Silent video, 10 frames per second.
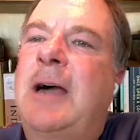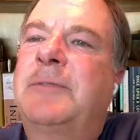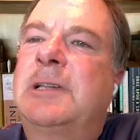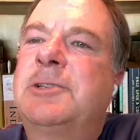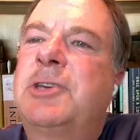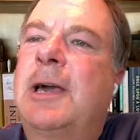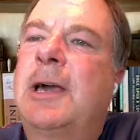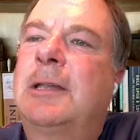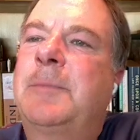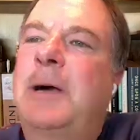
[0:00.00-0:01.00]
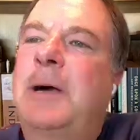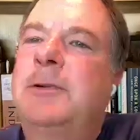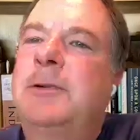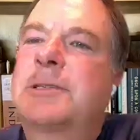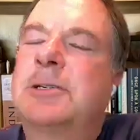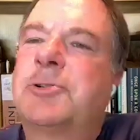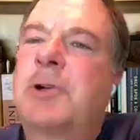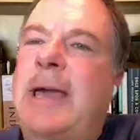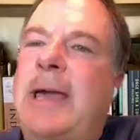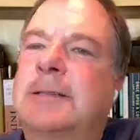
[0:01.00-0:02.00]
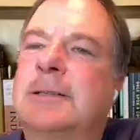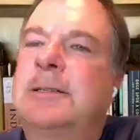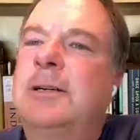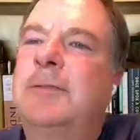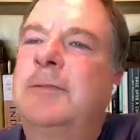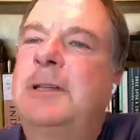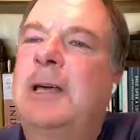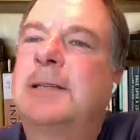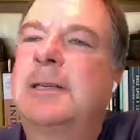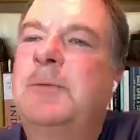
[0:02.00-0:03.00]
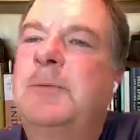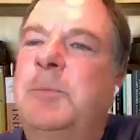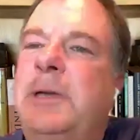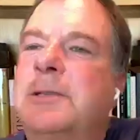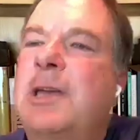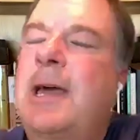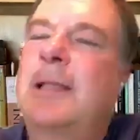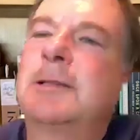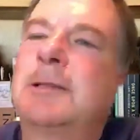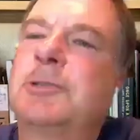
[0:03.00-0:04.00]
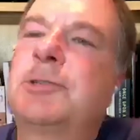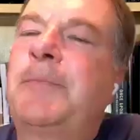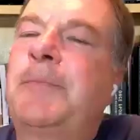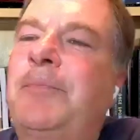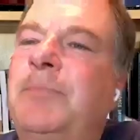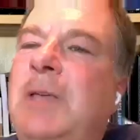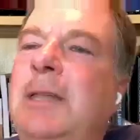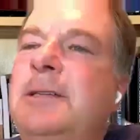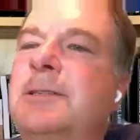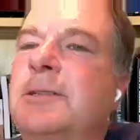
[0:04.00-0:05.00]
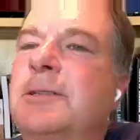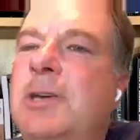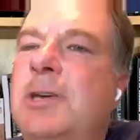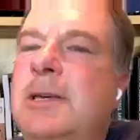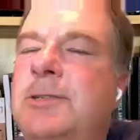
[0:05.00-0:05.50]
confidentiality about who has contracted COVID-19 will be a challenge. Any suggestions?